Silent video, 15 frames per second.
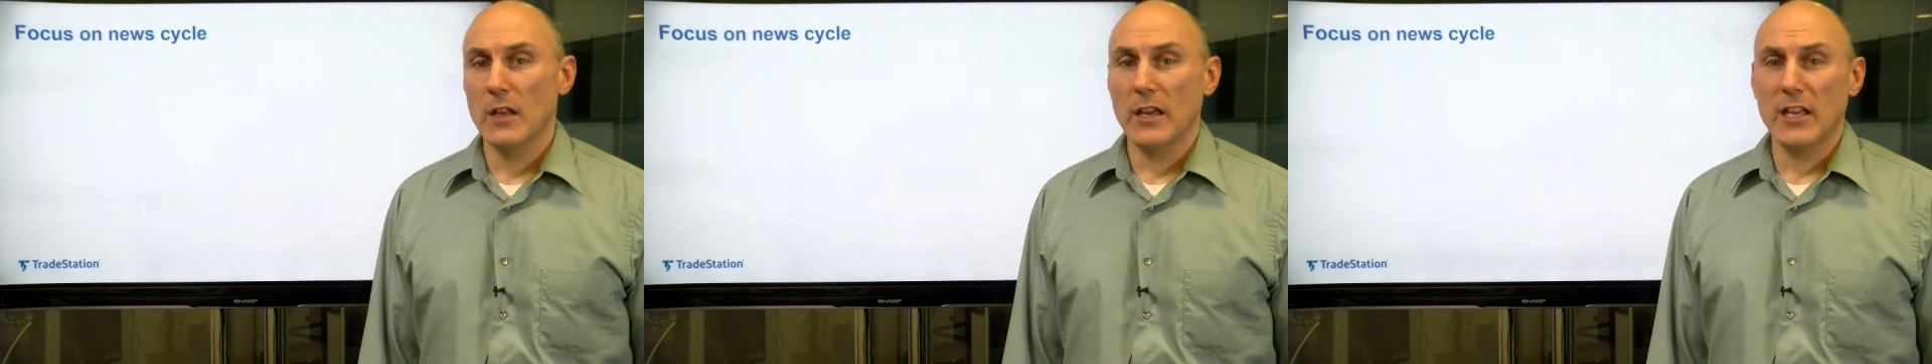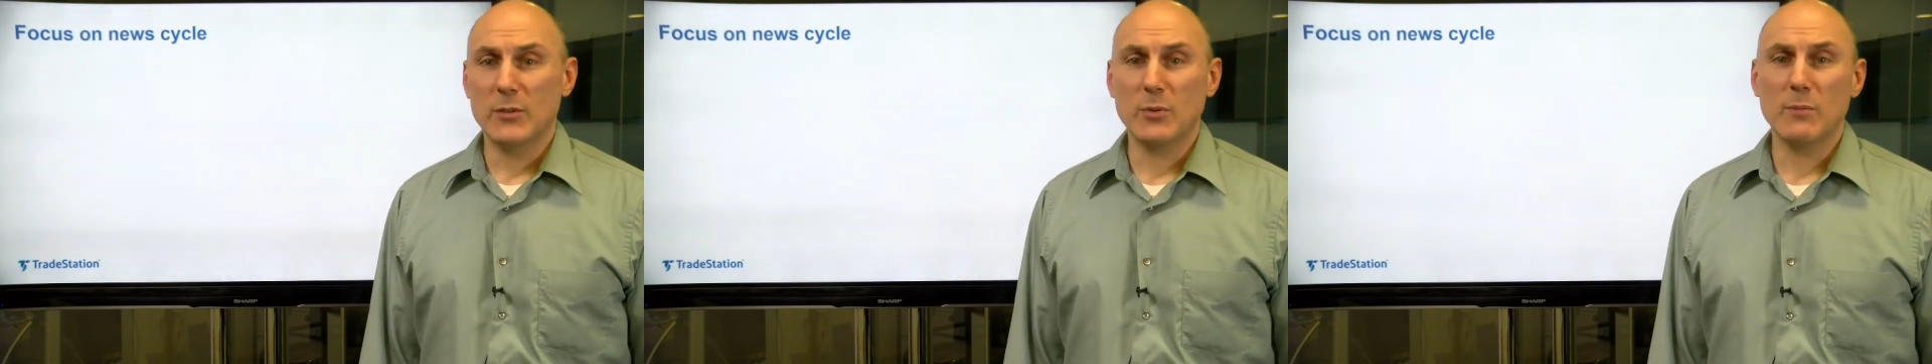
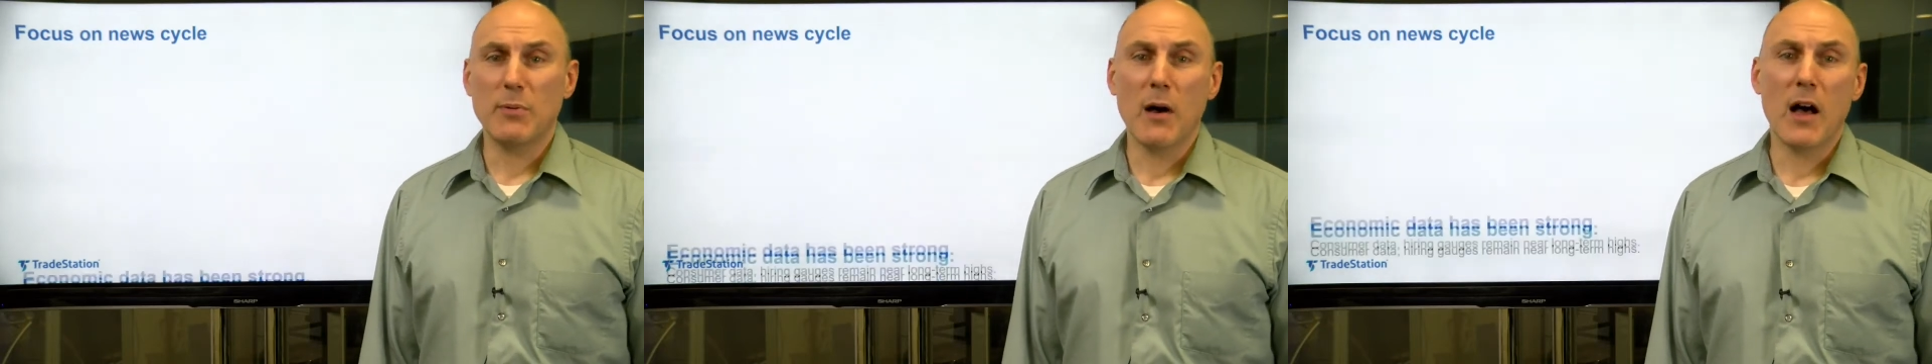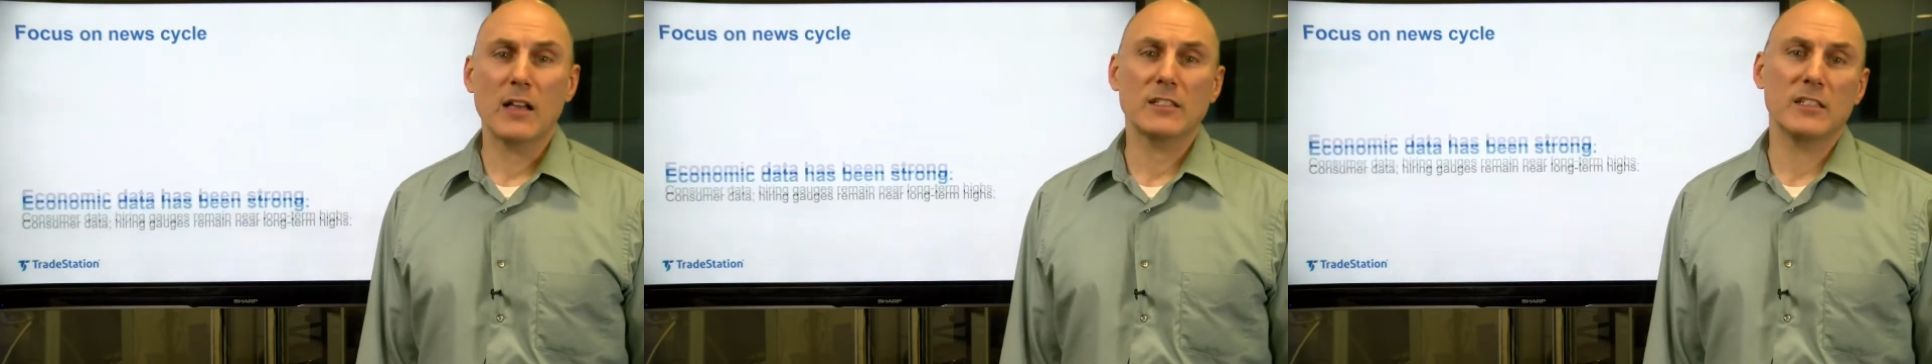It's been
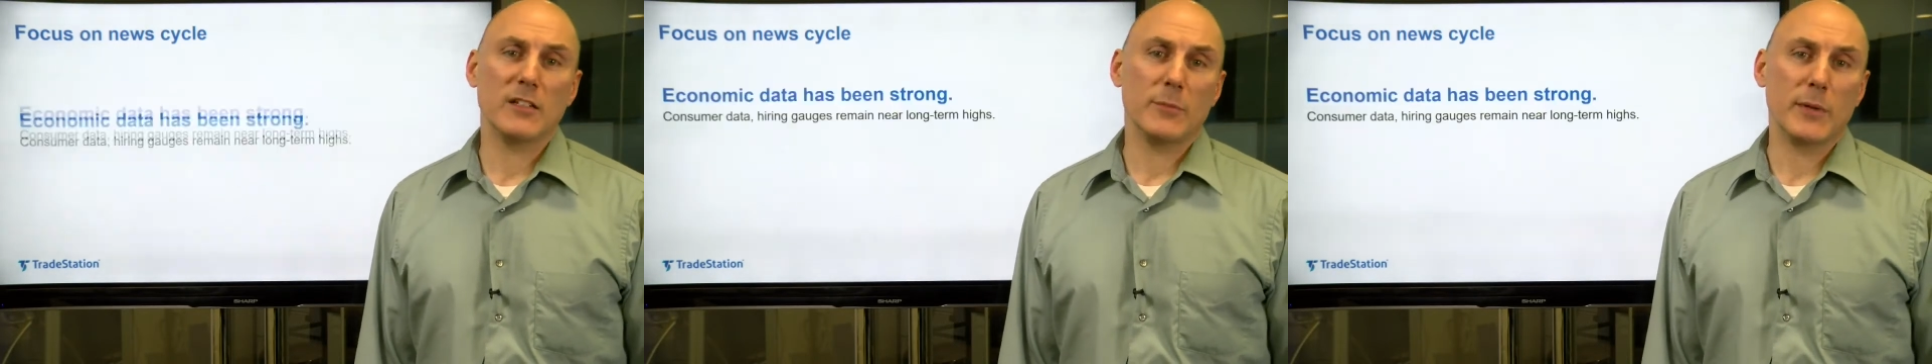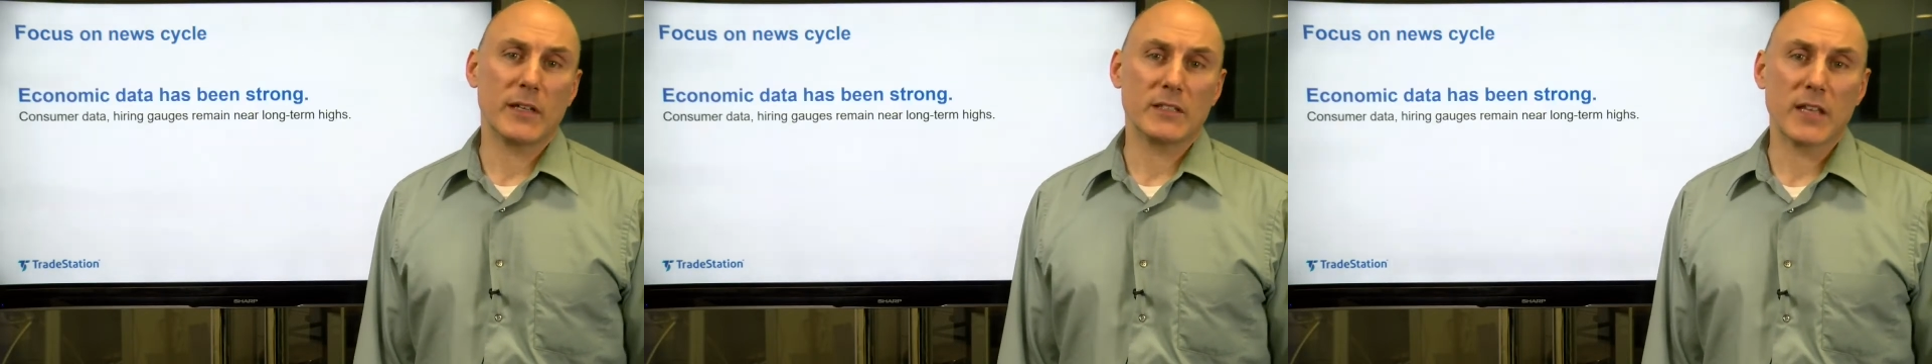positive
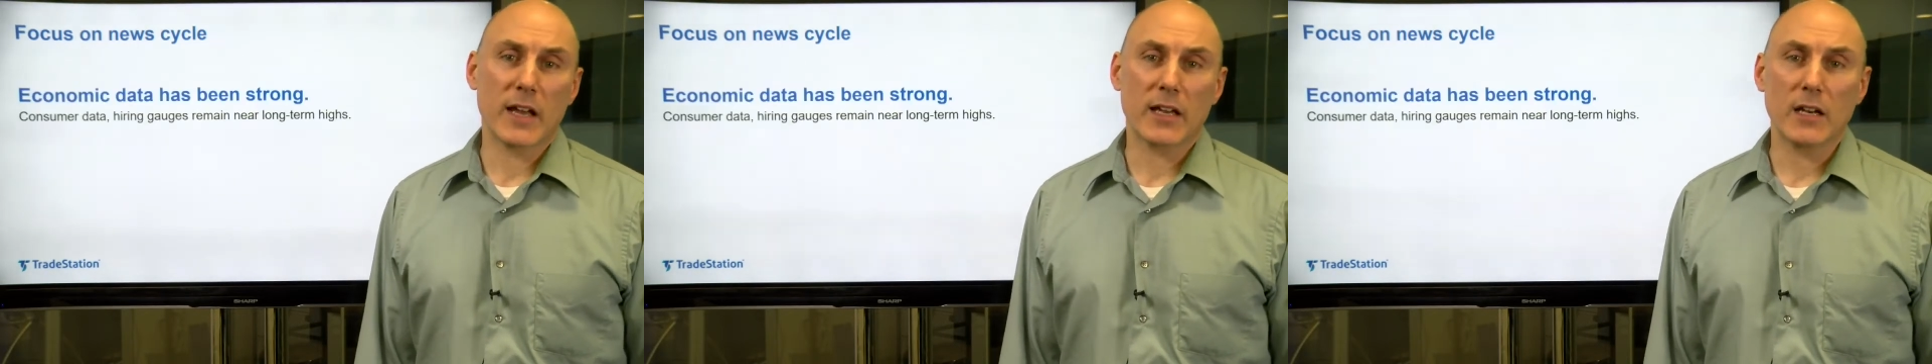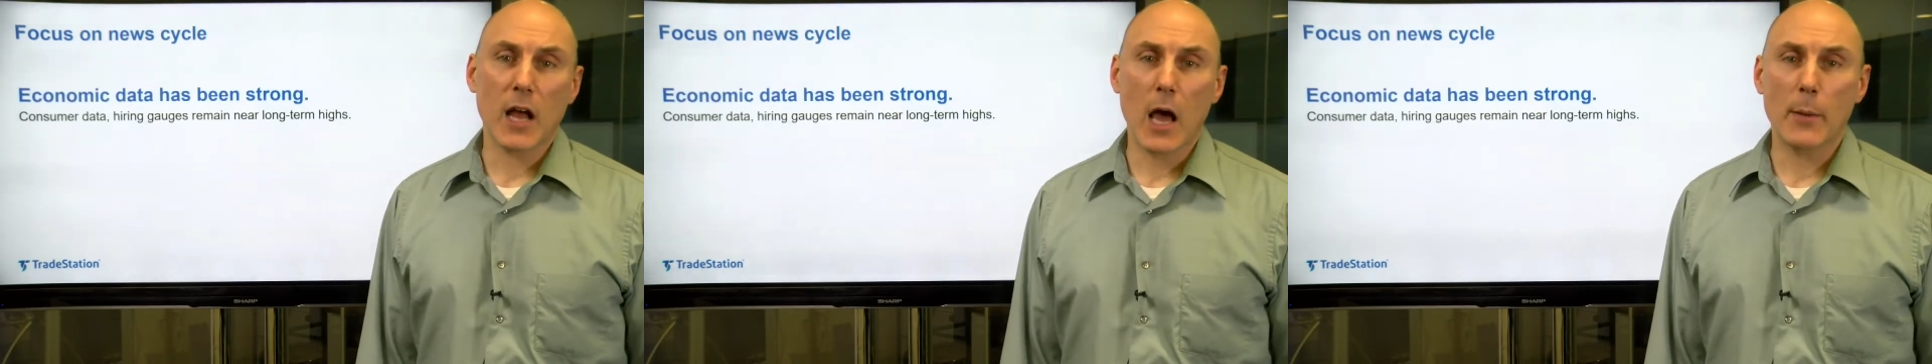because
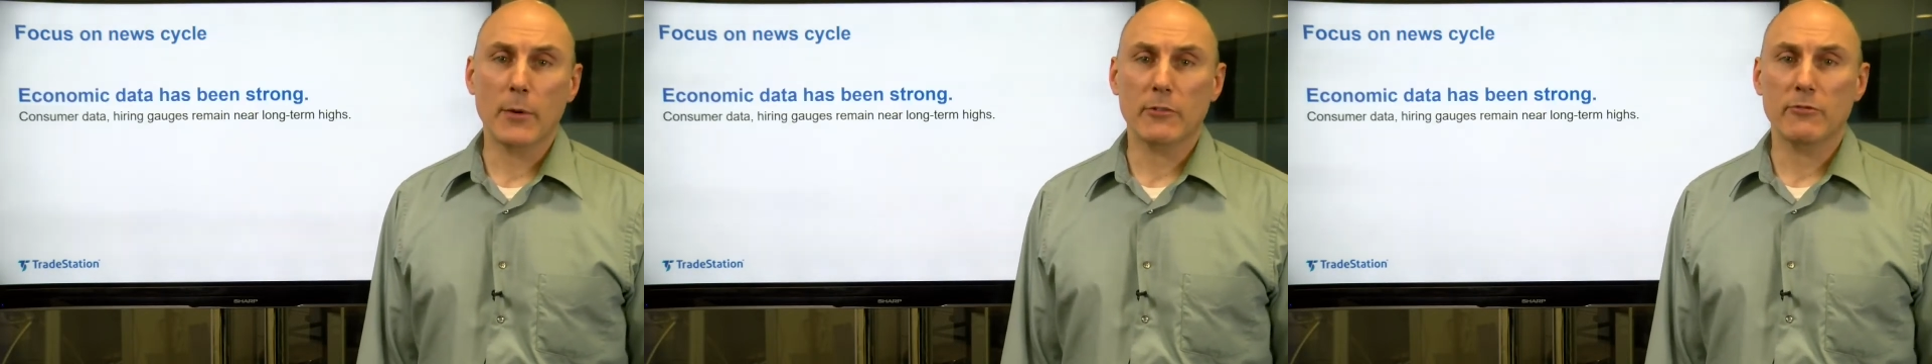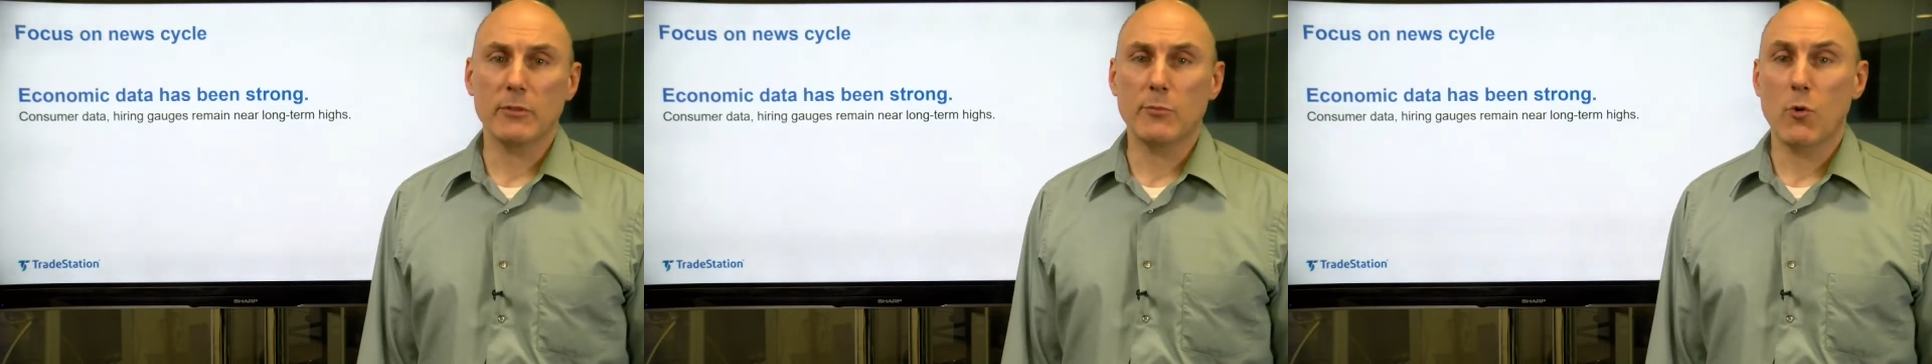
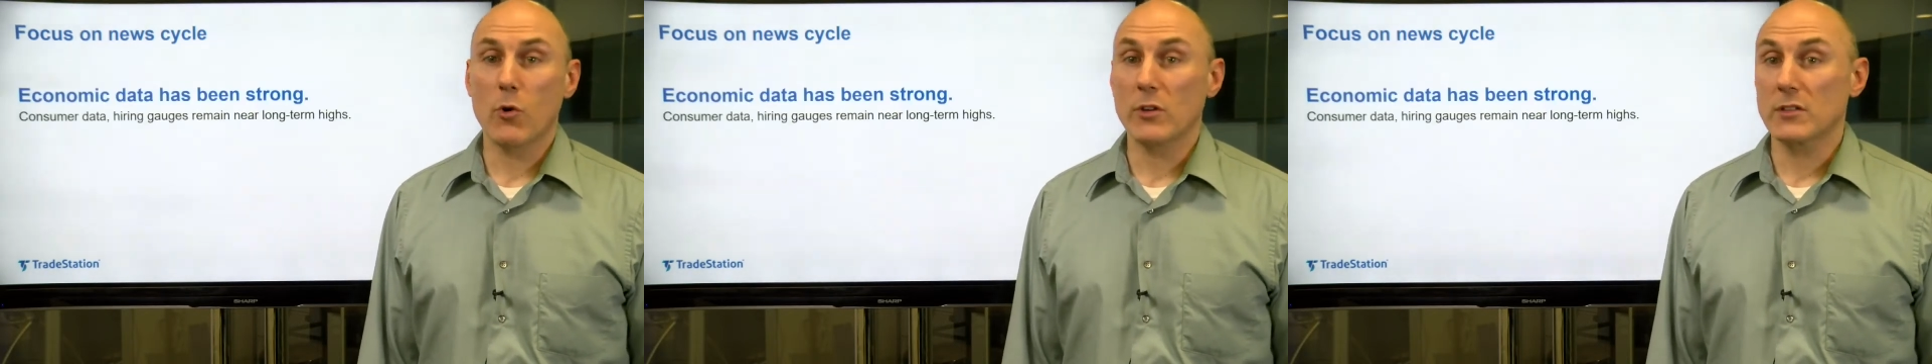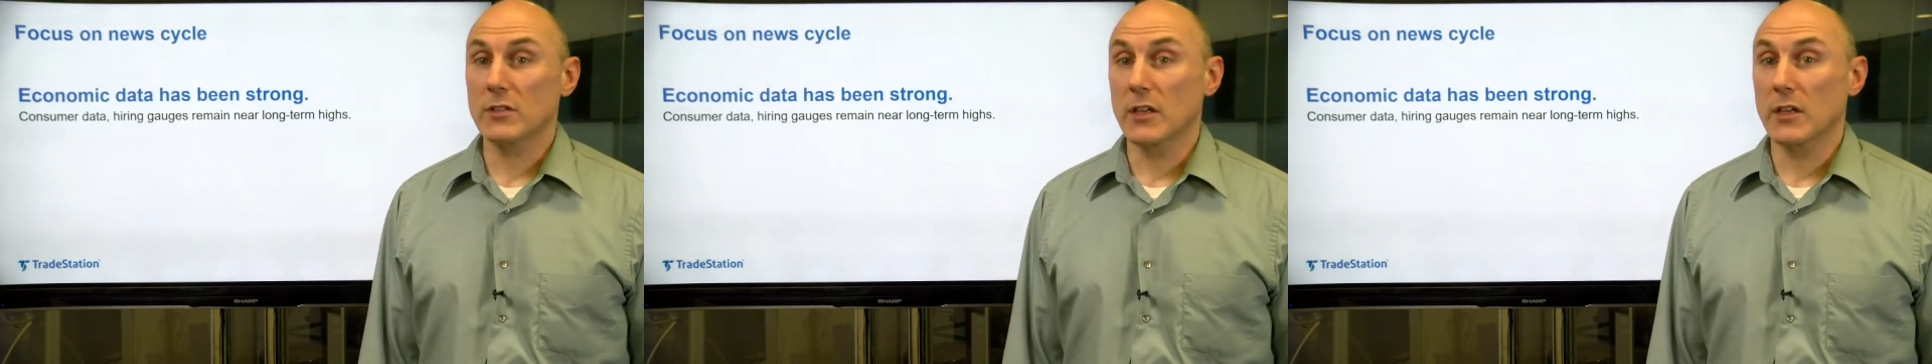economic reports